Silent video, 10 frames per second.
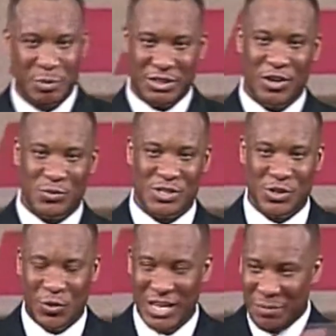because we're
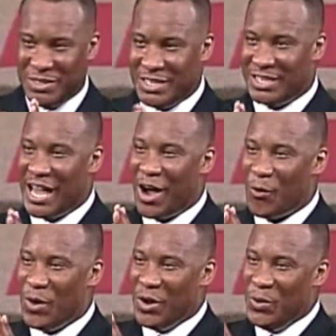so limited in
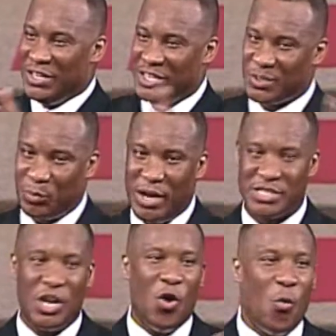how we can
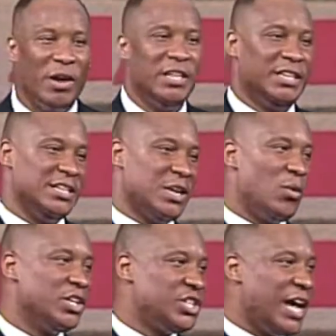express. One of the things I
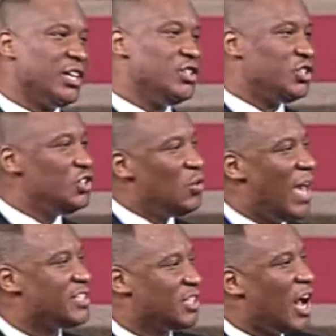want to challenge you
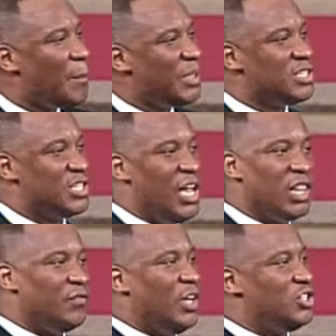as God begins to
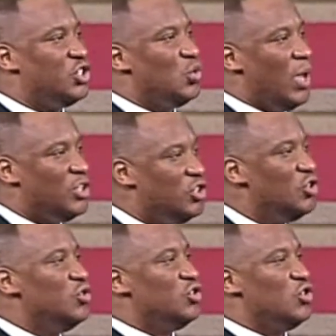elevate you and
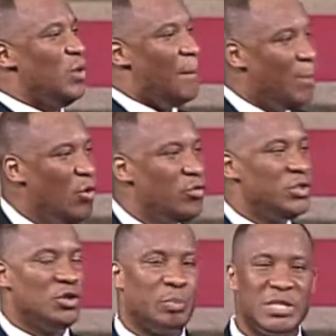use you and move
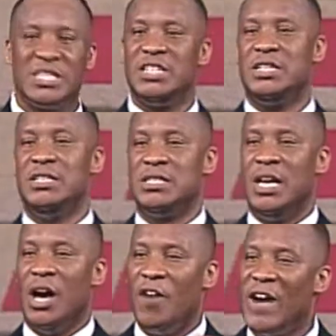you into positions
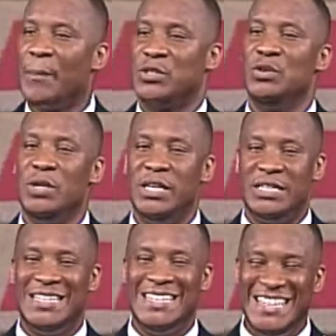of
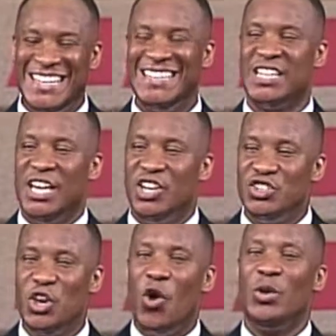opportunity is
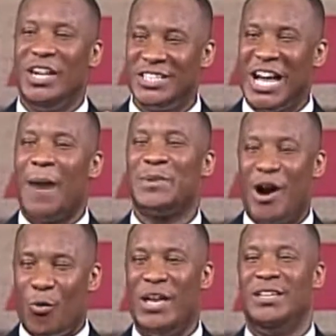don't adopt
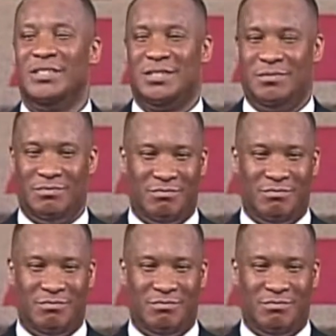our ways.